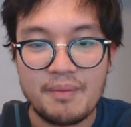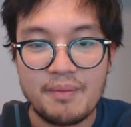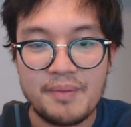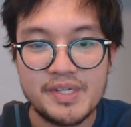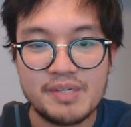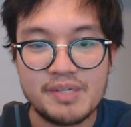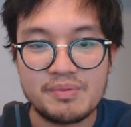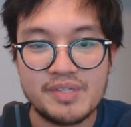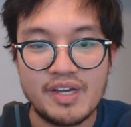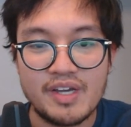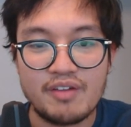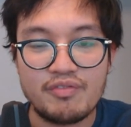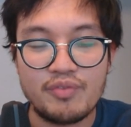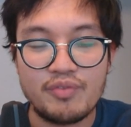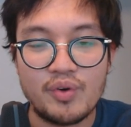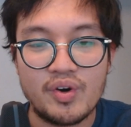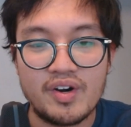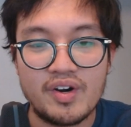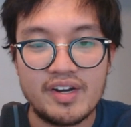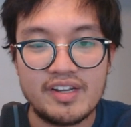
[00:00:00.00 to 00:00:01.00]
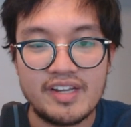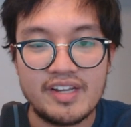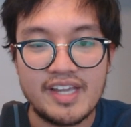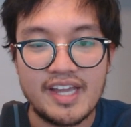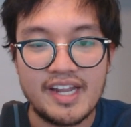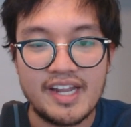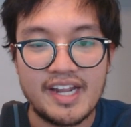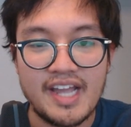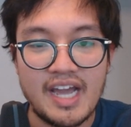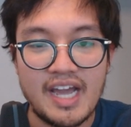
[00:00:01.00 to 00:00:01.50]
bishop to f4, and you
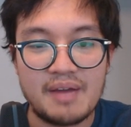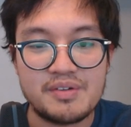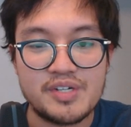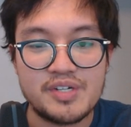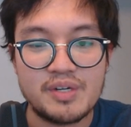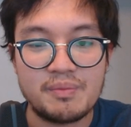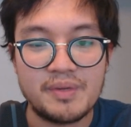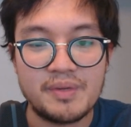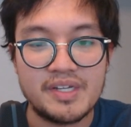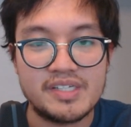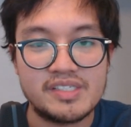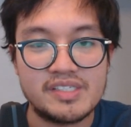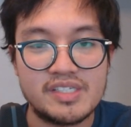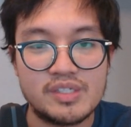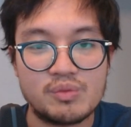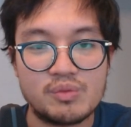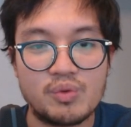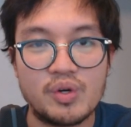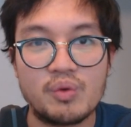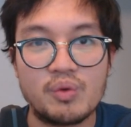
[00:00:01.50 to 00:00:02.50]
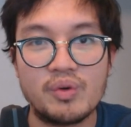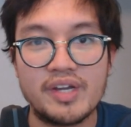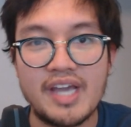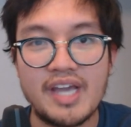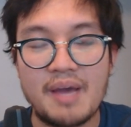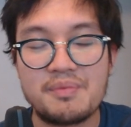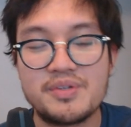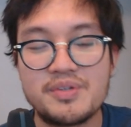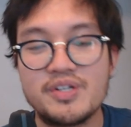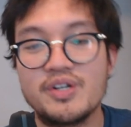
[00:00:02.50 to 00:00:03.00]
can't capture because this rook will
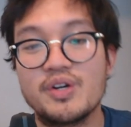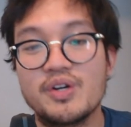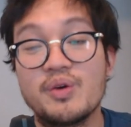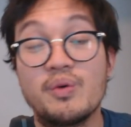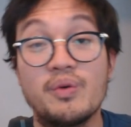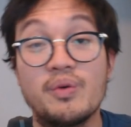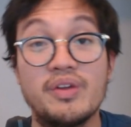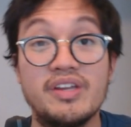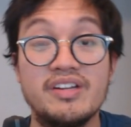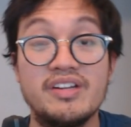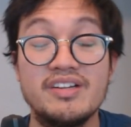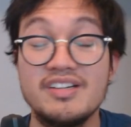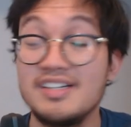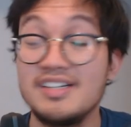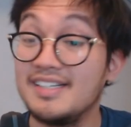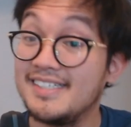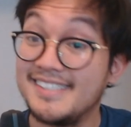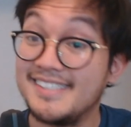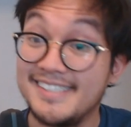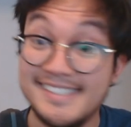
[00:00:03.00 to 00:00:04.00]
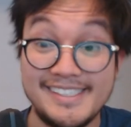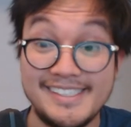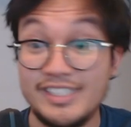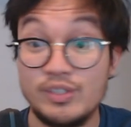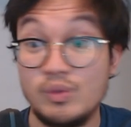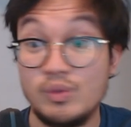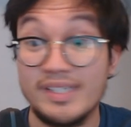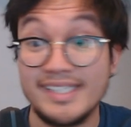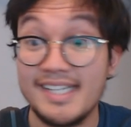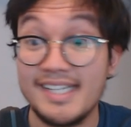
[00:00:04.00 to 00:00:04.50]
capture your queen. You
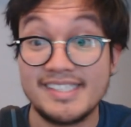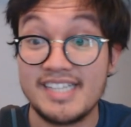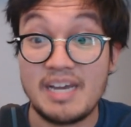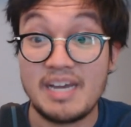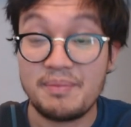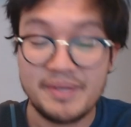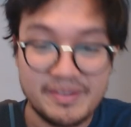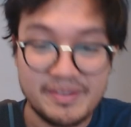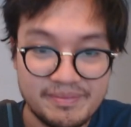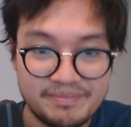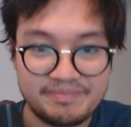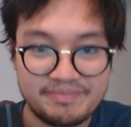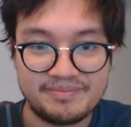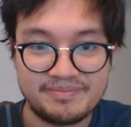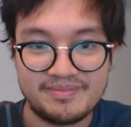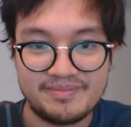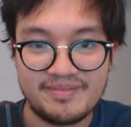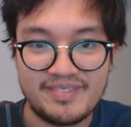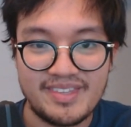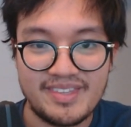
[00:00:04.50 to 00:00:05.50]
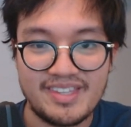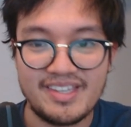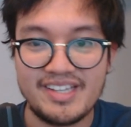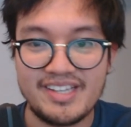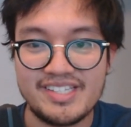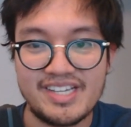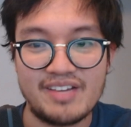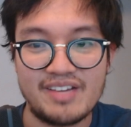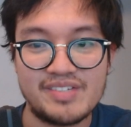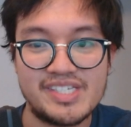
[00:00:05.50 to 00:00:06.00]
don't want that to happen.
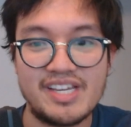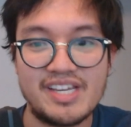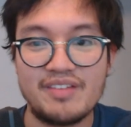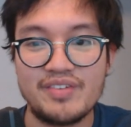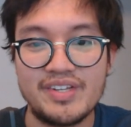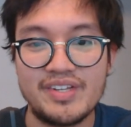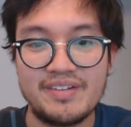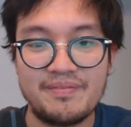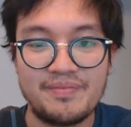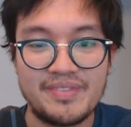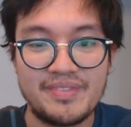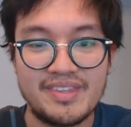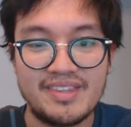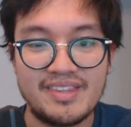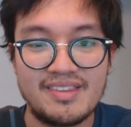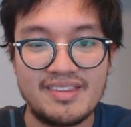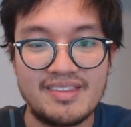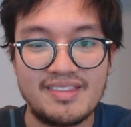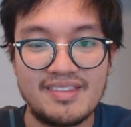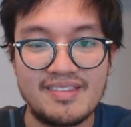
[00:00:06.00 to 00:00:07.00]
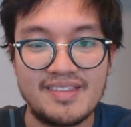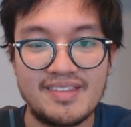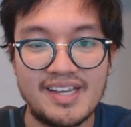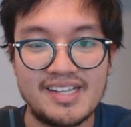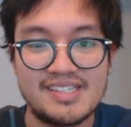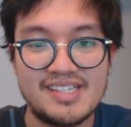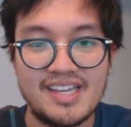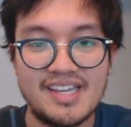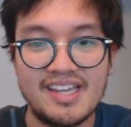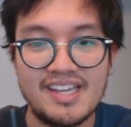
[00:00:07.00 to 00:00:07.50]
Knight to f7,
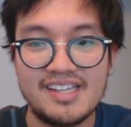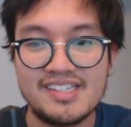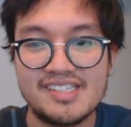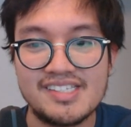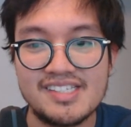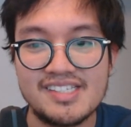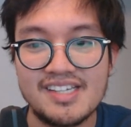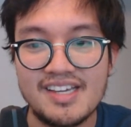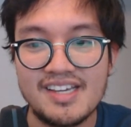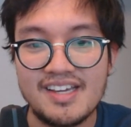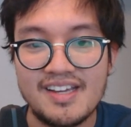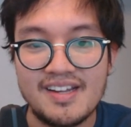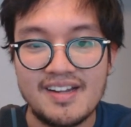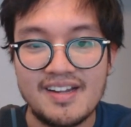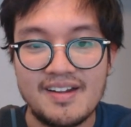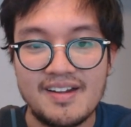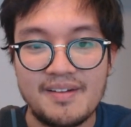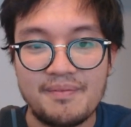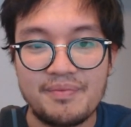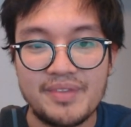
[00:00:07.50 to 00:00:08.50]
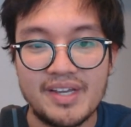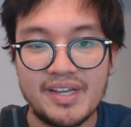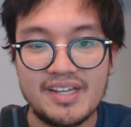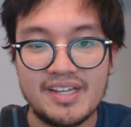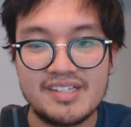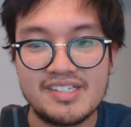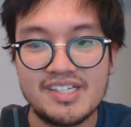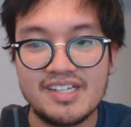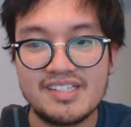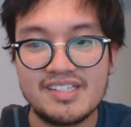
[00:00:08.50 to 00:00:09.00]
knight takes,
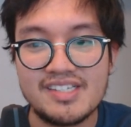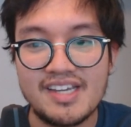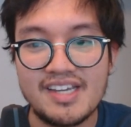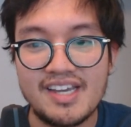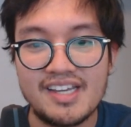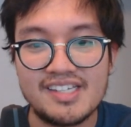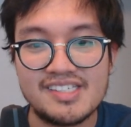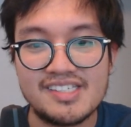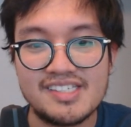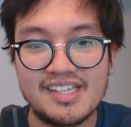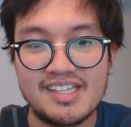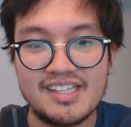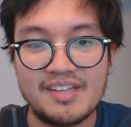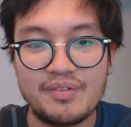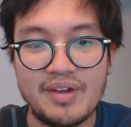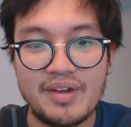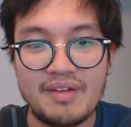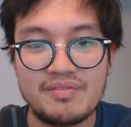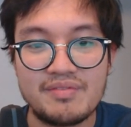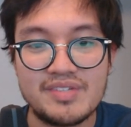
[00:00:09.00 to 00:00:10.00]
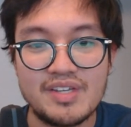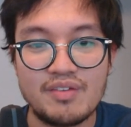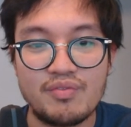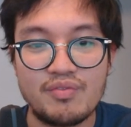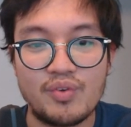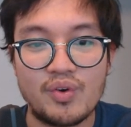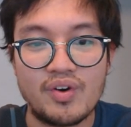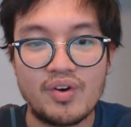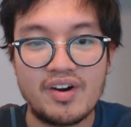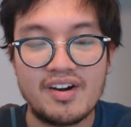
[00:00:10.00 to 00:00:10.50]
knight g takes, and then we have
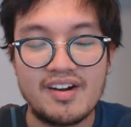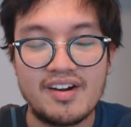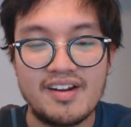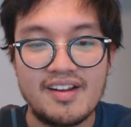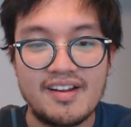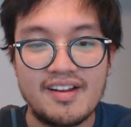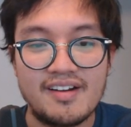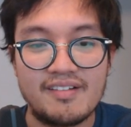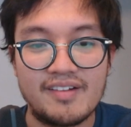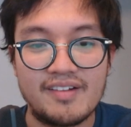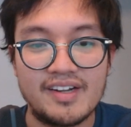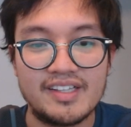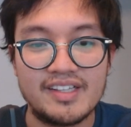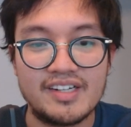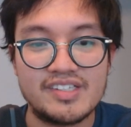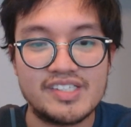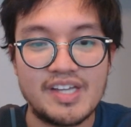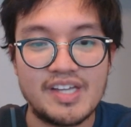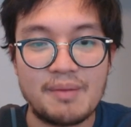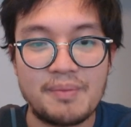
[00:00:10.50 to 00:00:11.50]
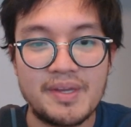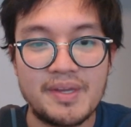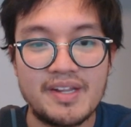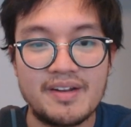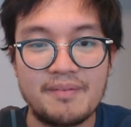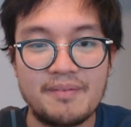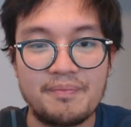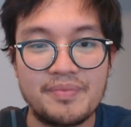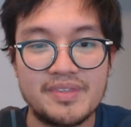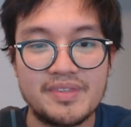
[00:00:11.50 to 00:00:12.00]
d4. Right, there's that
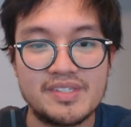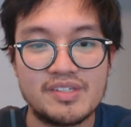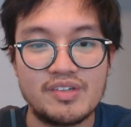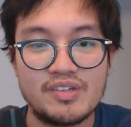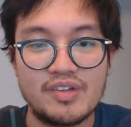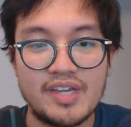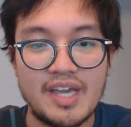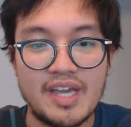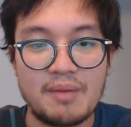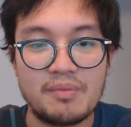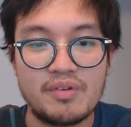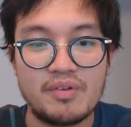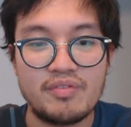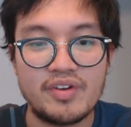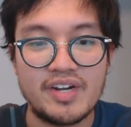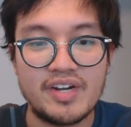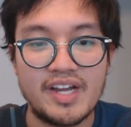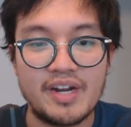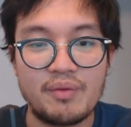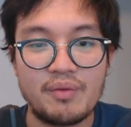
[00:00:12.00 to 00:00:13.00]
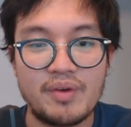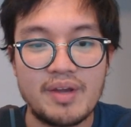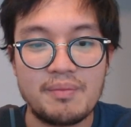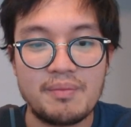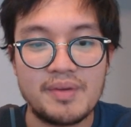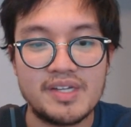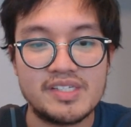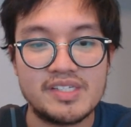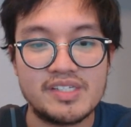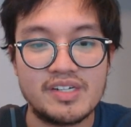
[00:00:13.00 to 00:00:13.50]
pin. So you can't move your knight away
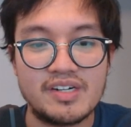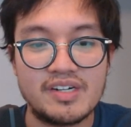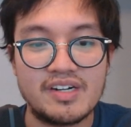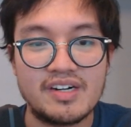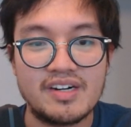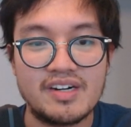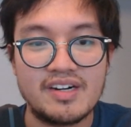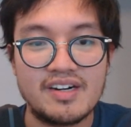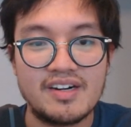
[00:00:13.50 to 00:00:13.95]
because your